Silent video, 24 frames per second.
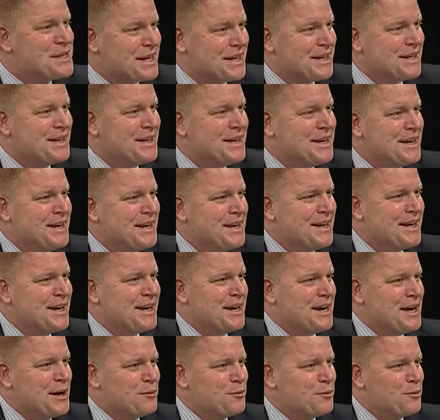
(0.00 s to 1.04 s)
and
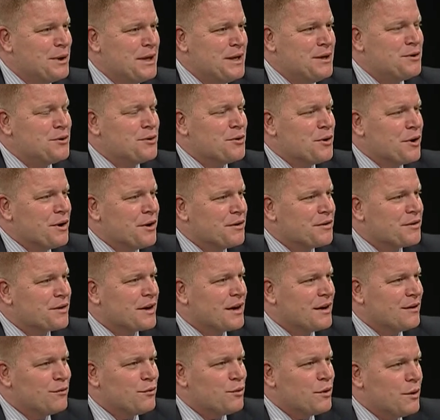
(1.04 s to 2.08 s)
at Wheaton North.
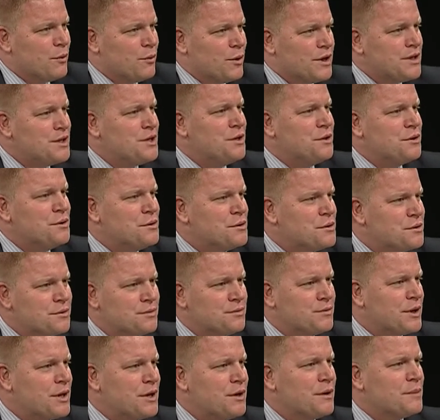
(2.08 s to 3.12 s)
Kind of what do
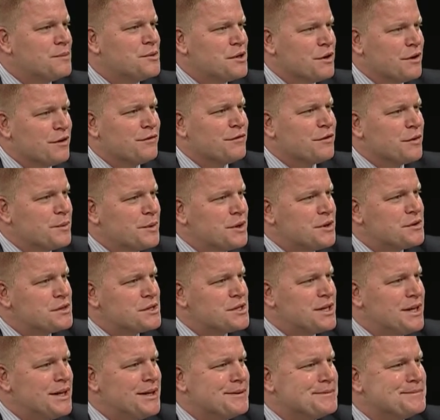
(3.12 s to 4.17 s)
you observe from your
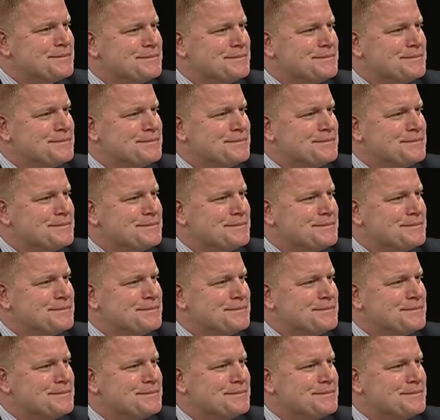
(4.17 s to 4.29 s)
seat?